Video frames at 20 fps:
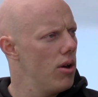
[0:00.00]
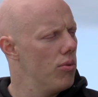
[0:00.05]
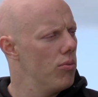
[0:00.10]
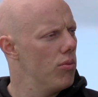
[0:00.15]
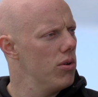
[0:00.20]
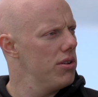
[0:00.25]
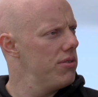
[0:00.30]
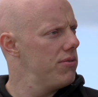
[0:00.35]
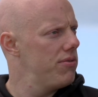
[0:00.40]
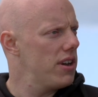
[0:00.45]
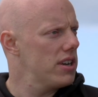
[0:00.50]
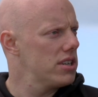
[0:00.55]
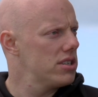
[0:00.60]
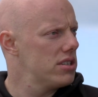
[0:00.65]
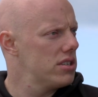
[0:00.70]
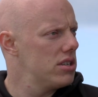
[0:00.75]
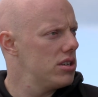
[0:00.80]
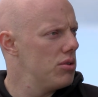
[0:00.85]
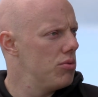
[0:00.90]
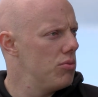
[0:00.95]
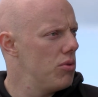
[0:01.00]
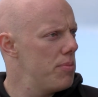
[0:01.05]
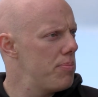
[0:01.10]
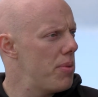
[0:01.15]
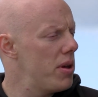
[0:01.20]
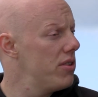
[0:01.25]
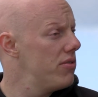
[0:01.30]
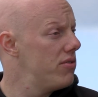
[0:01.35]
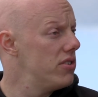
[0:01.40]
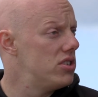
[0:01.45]
what
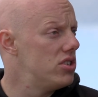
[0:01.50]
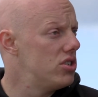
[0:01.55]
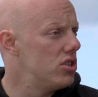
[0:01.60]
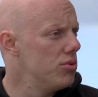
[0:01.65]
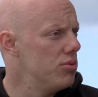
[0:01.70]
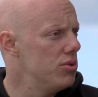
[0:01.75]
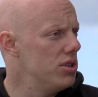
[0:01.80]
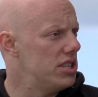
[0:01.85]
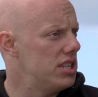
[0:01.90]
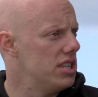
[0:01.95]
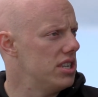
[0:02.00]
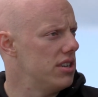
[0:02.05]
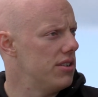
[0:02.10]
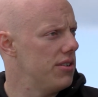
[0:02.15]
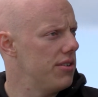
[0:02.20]
benefits should we see?